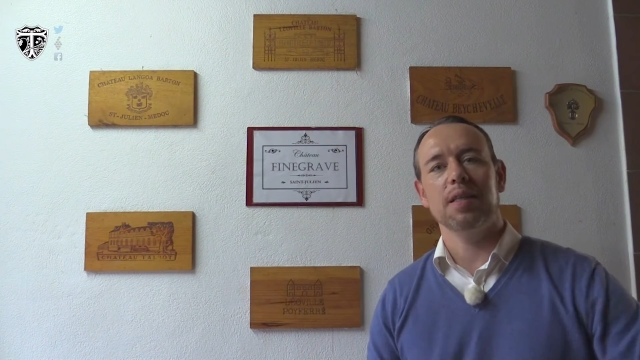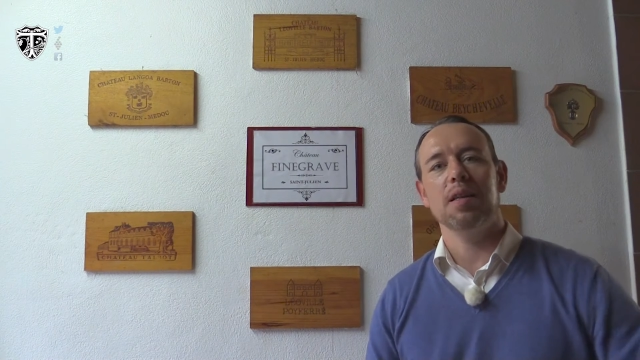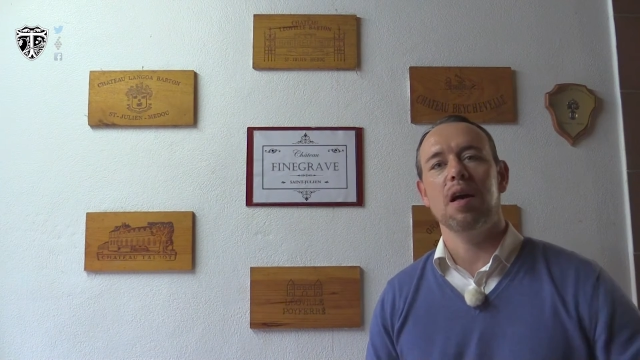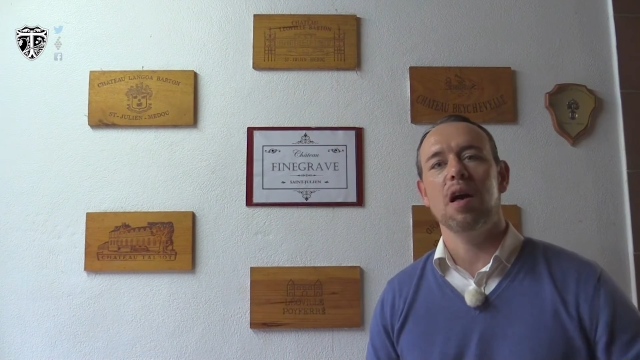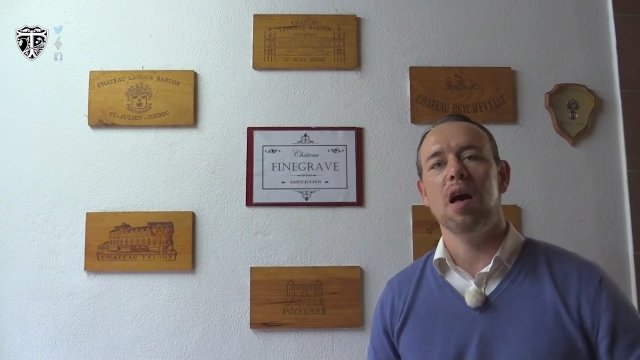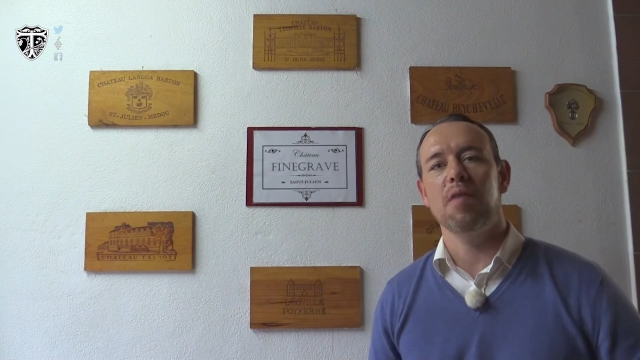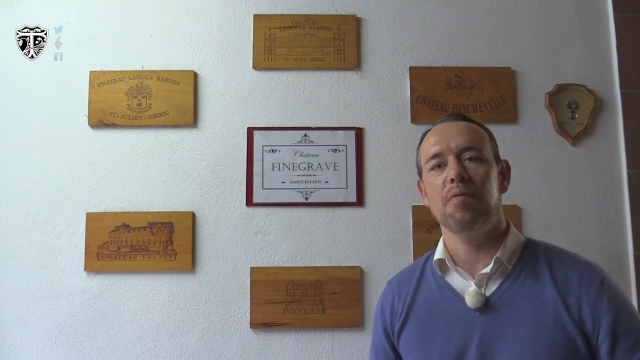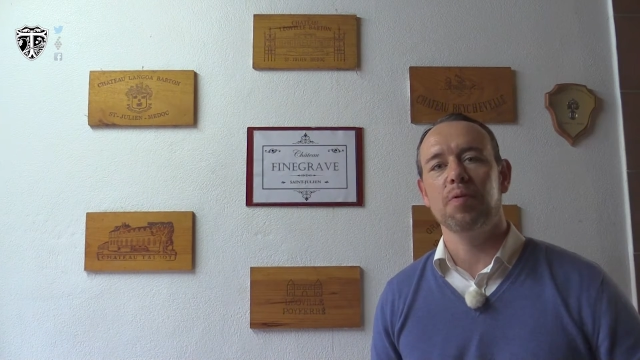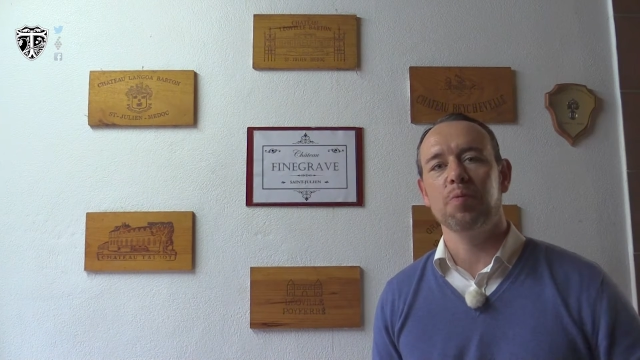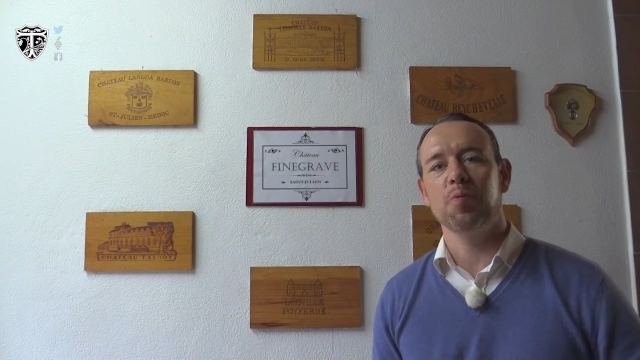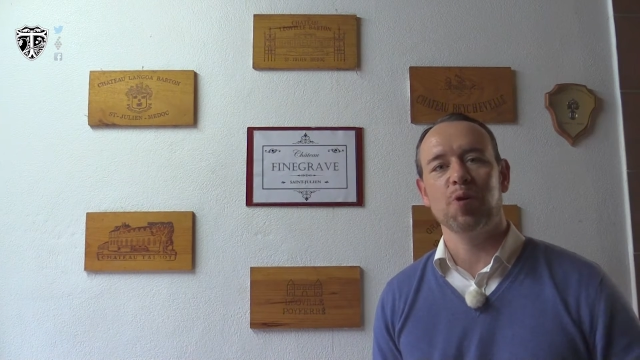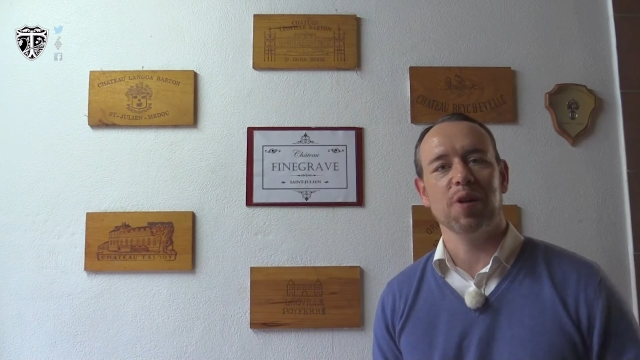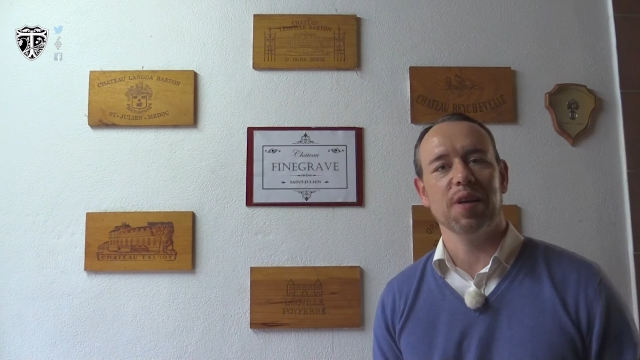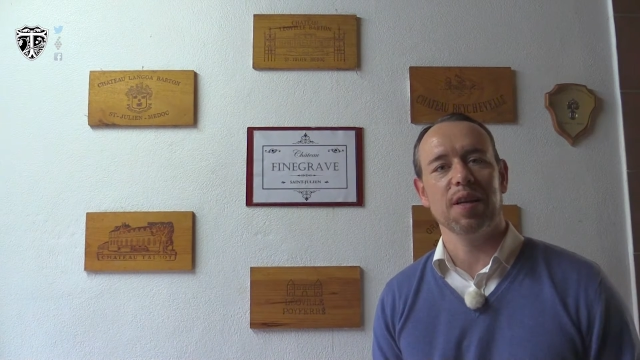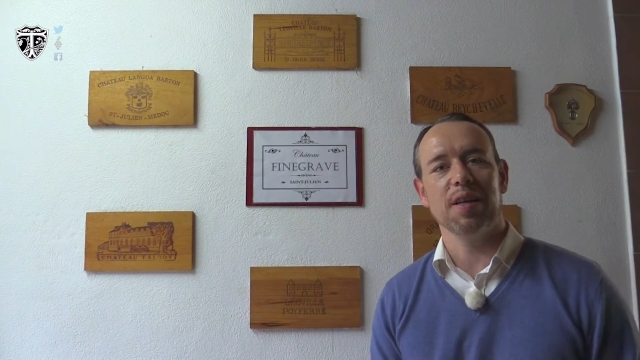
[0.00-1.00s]
than half a
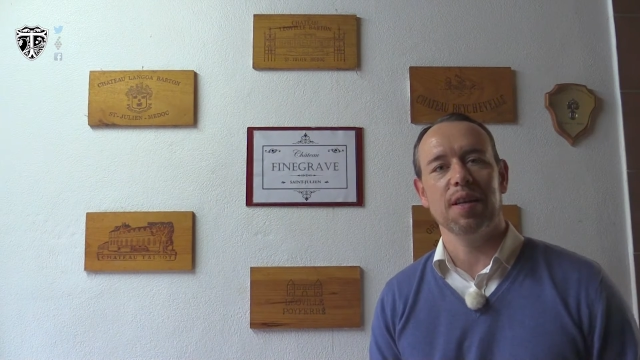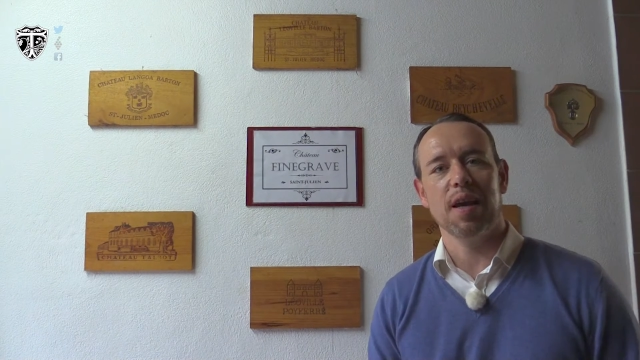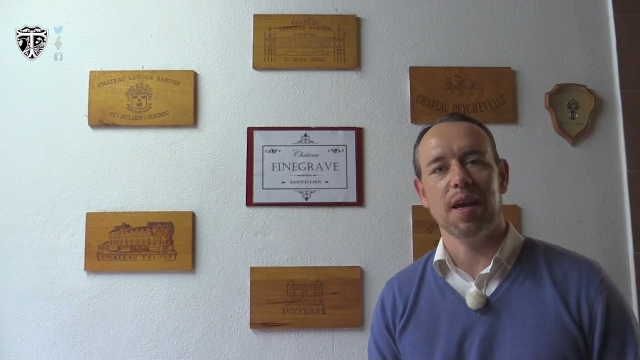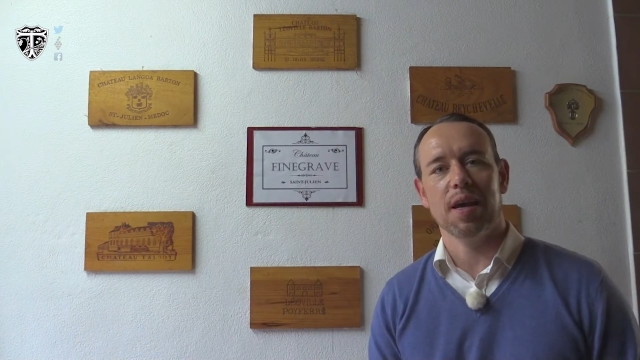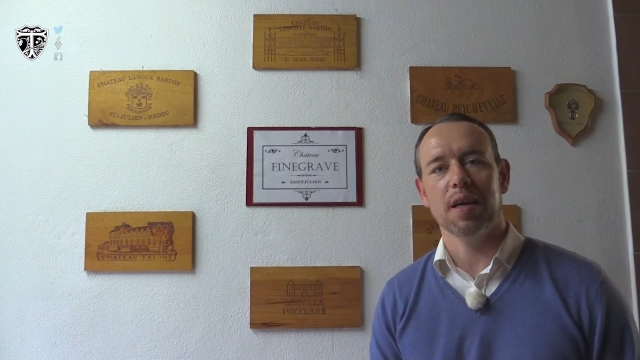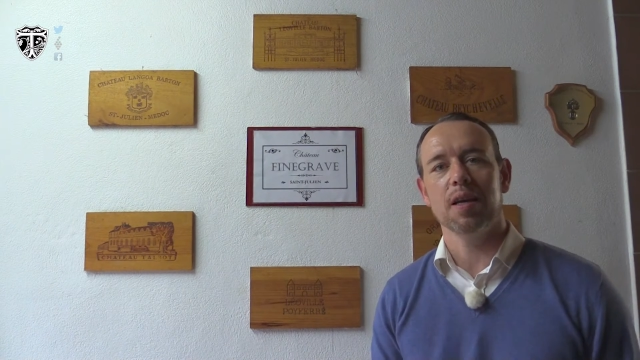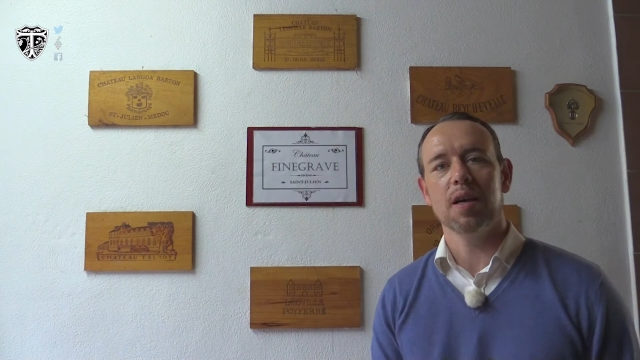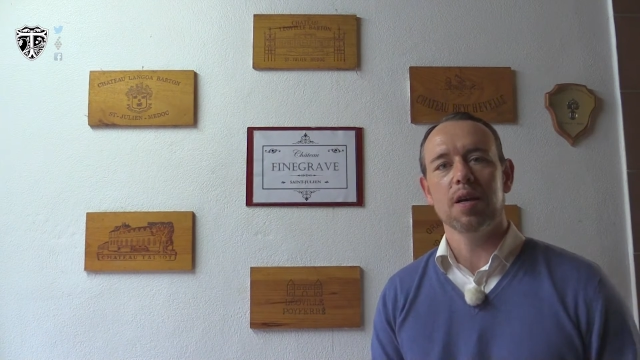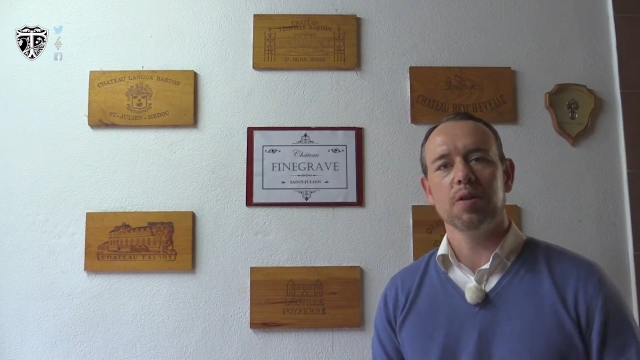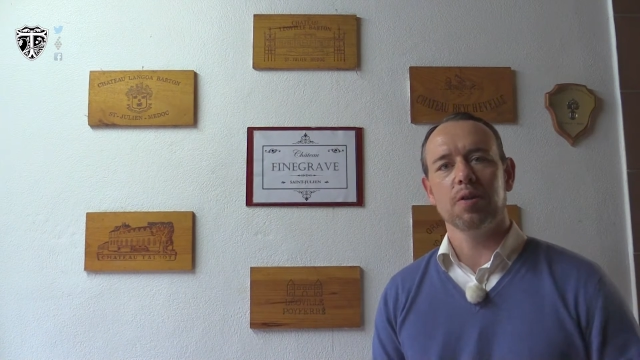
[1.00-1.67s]
working day.